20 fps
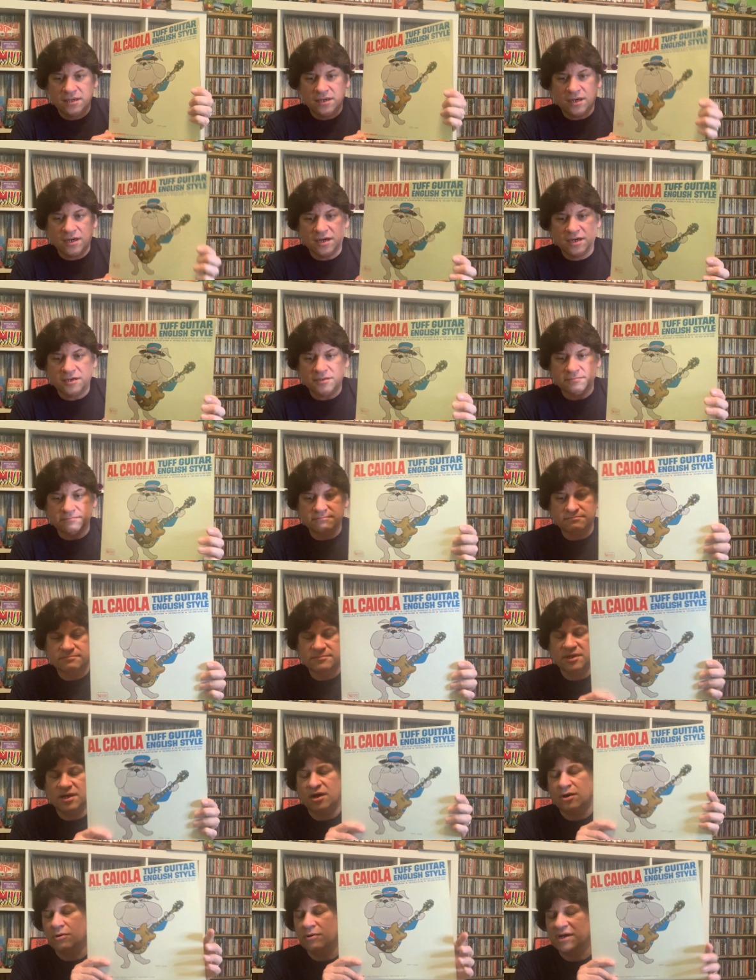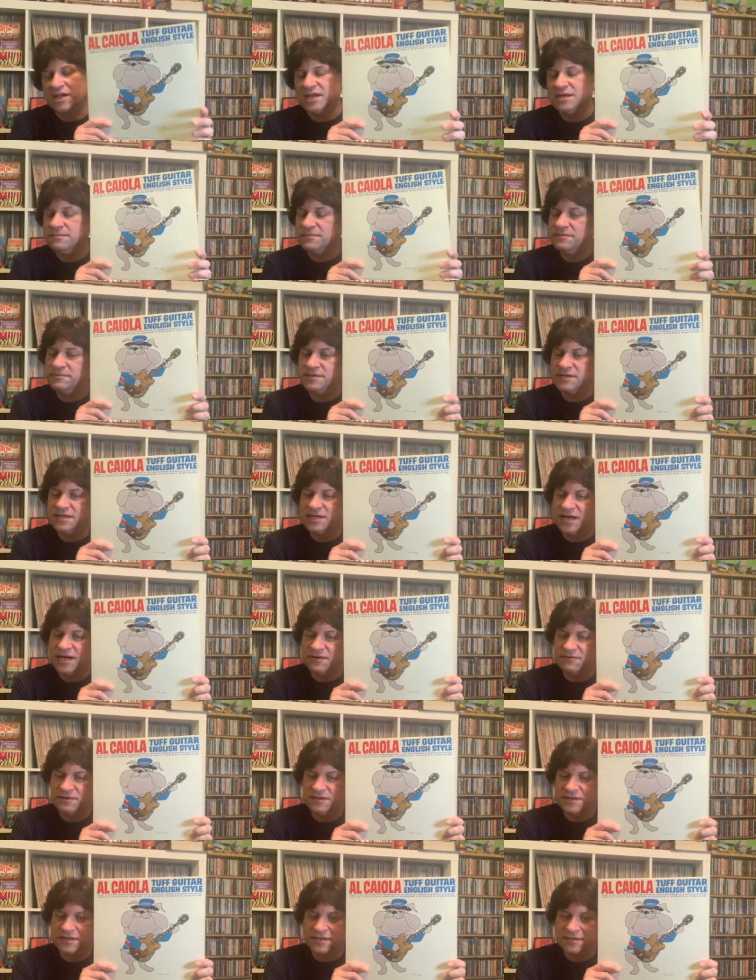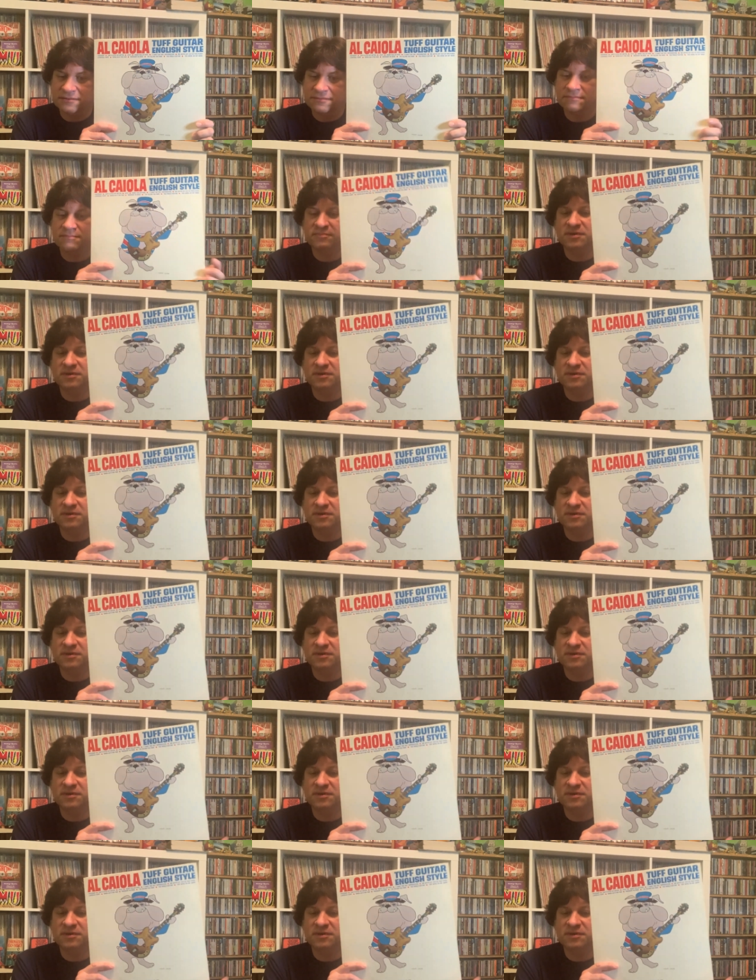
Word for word: um, oh, I can't remember the guy right now.